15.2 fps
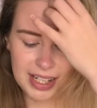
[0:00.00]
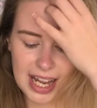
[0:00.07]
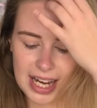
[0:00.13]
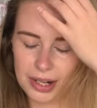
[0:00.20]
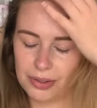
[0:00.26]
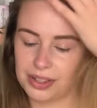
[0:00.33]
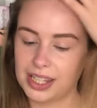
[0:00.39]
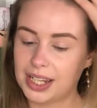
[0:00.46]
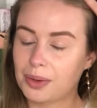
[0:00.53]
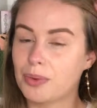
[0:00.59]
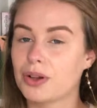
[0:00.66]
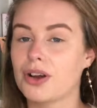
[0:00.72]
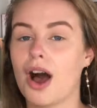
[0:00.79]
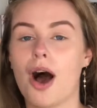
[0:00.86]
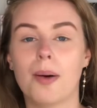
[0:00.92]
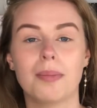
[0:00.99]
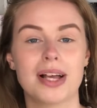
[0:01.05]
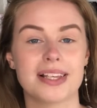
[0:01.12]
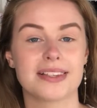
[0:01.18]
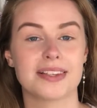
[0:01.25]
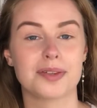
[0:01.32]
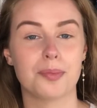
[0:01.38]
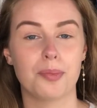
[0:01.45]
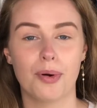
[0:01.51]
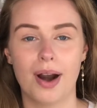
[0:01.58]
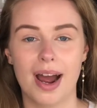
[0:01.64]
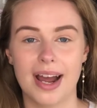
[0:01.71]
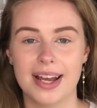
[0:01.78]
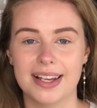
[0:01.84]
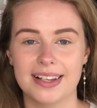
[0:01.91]
I don't think will come as a
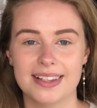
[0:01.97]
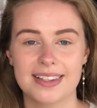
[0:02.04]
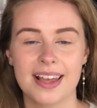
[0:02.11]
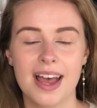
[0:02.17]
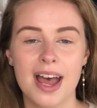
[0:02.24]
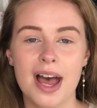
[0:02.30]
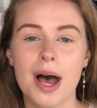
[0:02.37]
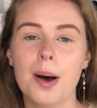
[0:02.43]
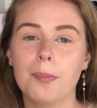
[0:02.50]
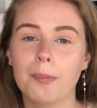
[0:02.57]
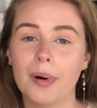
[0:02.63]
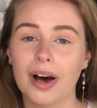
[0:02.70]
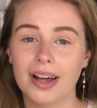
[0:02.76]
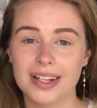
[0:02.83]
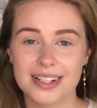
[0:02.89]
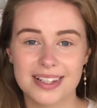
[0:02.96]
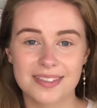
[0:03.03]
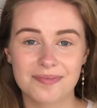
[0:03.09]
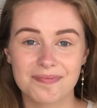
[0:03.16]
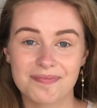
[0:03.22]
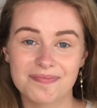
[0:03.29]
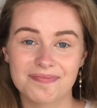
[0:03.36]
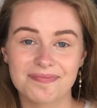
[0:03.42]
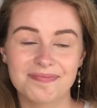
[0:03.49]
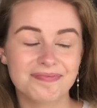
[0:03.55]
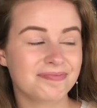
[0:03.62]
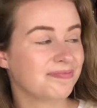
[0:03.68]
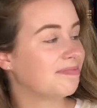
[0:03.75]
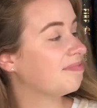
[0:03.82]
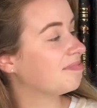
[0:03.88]
surprise, but
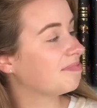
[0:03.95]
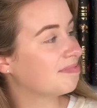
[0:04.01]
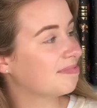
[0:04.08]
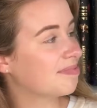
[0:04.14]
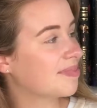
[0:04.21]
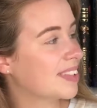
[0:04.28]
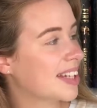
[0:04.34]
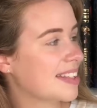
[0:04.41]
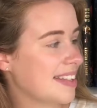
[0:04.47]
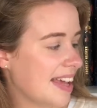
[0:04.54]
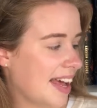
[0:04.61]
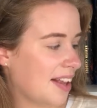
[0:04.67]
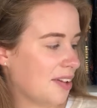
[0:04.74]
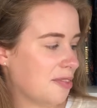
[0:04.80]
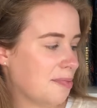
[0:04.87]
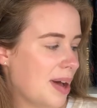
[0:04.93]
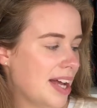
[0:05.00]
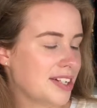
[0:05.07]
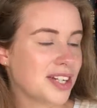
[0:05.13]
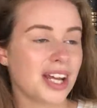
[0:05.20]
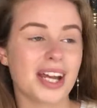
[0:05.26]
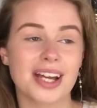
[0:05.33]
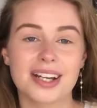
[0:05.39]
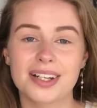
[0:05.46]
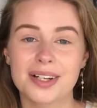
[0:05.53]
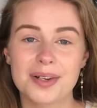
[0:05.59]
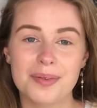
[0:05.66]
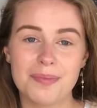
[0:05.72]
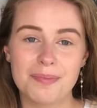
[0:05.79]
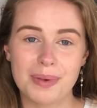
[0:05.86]
Tale of Magic
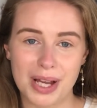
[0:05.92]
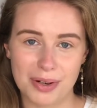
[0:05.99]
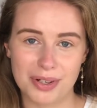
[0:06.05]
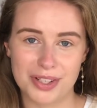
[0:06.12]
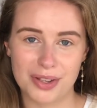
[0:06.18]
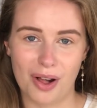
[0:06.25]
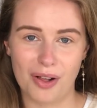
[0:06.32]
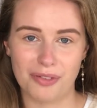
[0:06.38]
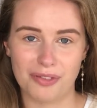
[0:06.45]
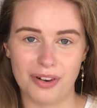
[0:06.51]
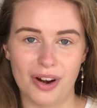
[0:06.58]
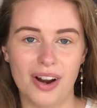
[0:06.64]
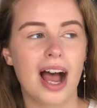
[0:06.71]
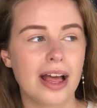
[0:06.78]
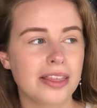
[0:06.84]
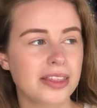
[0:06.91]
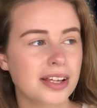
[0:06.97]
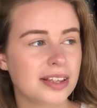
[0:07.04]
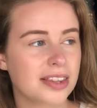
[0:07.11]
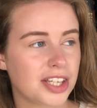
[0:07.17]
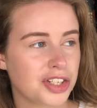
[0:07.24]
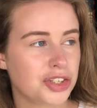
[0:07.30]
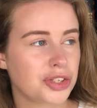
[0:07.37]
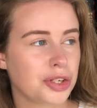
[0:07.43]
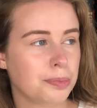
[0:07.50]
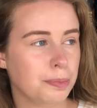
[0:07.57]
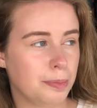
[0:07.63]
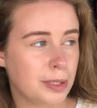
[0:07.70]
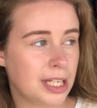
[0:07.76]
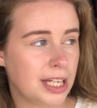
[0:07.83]
by Chris Colfer. I think this
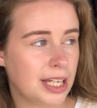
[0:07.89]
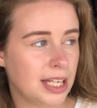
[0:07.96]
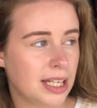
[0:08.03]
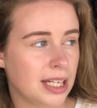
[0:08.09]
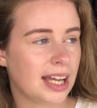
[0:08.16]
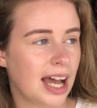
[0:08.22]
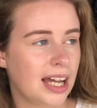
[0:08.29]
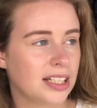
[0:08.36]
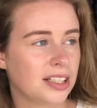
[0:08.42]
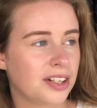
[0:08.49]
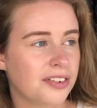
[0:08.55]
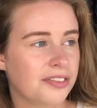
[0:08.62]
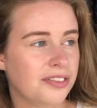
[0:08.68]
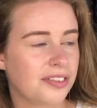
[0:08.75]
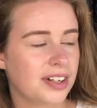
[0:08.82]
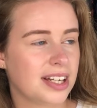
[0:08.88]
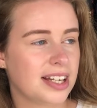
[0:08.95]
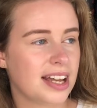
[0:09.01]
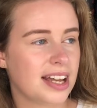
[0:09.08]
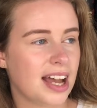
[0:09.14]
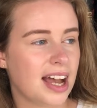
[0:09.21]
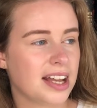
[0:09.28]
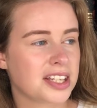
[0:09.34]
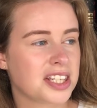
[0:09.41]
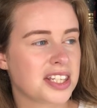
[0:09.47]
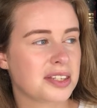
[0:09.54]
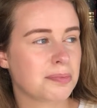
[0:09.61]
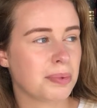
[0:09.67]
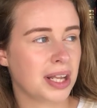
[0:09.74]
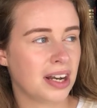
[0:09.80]
should be kind of a
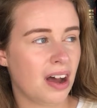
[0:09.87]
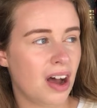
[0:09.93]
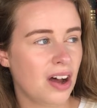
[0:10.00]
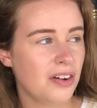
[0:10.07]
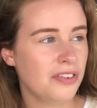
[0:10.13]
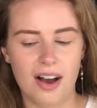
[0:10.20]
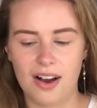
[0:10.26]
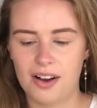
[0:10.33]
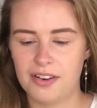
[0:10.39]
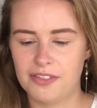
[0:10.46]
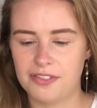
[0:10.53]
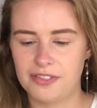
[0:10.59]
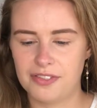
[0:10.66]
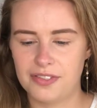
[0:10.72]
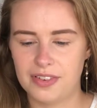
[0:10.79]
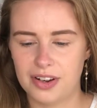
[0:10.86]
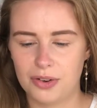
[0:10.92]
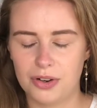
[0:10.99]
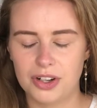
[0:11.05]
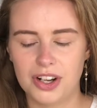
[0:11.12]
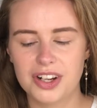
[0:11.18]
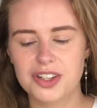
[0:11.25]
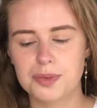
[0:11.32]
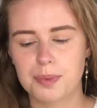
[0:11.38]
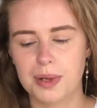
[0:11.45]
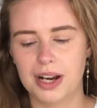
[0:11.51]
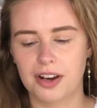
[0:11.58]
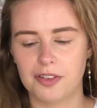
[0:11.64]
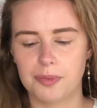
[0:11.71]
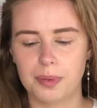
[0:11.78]
spin-off of, or not a
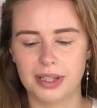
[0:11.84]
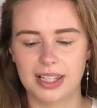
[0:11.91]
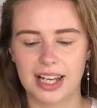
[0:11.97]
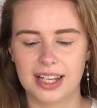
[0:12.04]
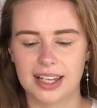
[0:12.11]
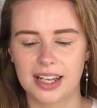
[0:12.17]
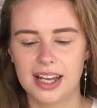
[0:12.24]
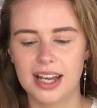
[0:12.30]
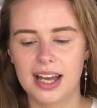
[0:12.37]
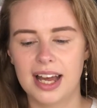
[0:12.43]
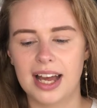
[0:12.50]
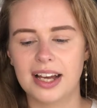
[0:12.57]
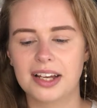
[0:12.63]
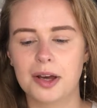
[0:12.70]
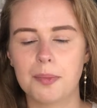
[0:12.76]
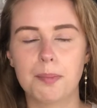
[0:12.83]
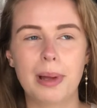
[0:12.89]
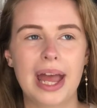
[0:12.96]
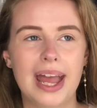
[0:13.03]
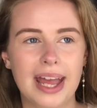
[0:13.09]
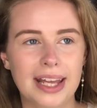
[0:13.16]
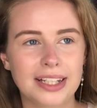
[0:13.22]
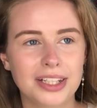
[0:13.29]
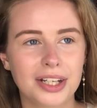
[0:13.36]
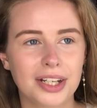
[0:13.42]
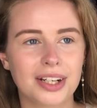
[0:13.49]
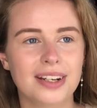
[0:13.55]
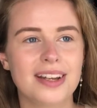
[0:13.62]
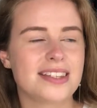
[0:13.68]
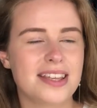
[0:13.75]
spin-off, but a
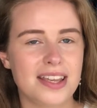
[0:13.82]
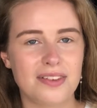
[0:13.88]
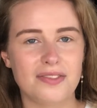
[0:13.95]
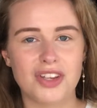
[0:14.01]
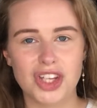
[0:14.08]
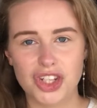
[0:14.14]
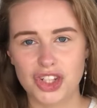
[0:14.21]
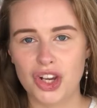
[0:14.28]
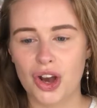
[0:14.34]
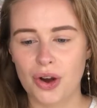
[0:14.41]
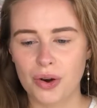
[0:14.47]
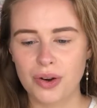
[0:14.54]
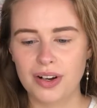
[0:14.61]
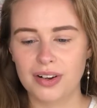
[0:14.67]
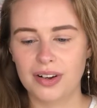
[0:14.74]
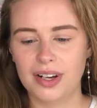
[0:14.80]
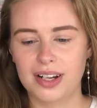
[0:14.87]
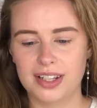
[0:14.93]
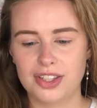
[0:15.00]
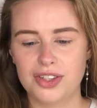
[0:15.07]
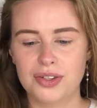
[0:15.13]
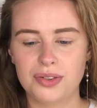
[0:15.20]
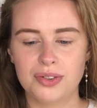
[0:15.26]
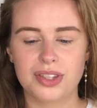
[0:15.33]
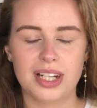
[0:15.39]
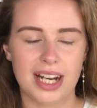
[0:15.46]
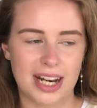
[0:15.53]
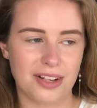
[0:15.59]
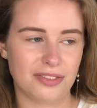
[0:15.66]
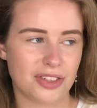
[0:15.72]
companion TV show to The
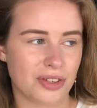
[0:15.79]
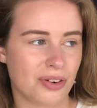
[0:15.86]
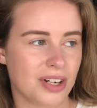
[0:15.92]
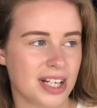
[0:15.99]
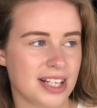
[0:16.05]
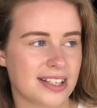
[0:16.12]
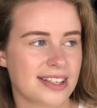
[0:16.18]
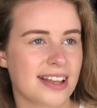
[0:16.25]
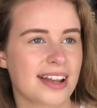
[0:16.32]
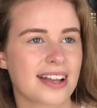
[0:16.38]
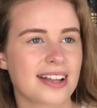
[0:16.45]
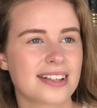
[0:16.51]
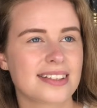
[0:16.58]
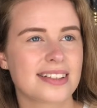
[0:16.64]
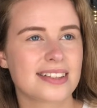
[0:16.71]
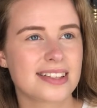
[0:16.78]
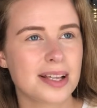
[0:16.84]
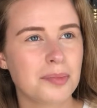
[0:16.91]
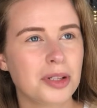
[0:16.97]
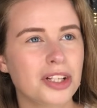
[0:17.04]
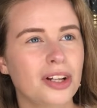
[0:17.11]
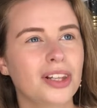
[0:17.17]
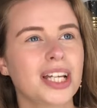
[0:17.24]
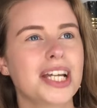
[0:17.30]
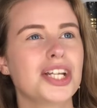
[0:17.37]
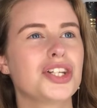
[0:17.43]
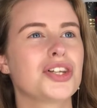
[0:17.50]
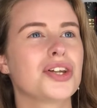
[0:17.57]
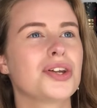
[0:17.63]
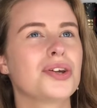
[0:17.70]
Land of Stories.
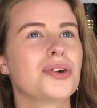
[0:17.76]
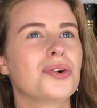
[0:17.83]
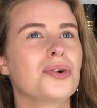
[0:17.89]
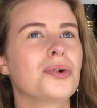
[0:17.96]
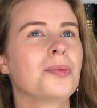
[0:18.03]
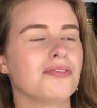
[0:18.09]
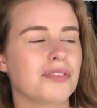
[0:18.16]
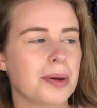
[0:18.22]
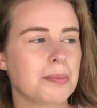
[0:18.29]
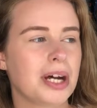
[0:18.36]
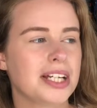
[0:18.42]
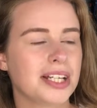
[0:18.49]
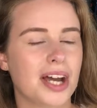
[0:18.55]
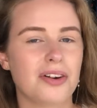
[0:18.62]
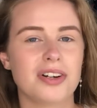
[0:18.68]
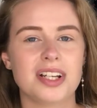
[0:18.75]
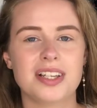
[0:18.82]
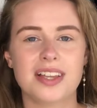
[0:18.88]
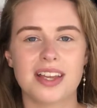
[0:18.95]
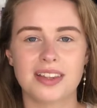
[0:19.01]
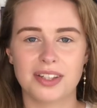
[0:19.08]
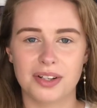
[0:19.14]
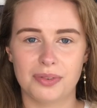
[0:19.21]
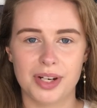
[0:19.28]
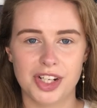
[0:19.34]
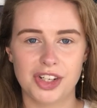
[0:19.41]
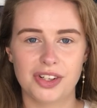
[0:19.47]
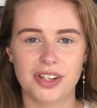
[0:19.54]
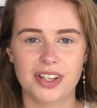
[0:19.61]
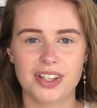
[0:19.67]
Similarly to Vampire Diaries and the
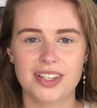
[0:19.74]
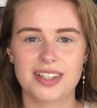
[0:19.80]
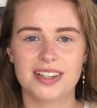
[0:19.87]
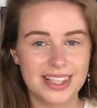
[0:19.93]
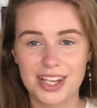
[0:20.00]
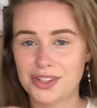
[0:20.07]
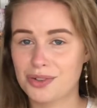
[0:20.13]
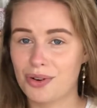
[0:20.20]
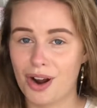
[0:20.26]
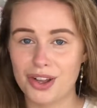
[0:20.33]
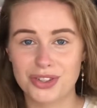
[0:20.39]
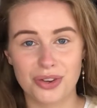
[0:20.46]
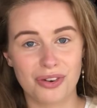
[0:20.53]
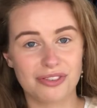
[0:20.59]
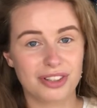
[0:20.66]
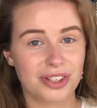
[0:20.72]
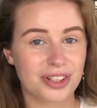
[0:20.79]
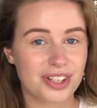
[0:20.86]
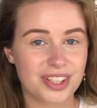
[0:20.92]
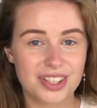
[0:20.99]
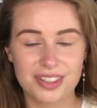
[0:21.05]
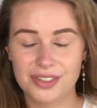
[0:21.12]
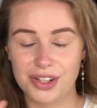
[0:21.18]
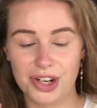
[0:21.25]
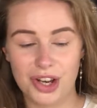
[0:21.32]
originals, there's crossovers,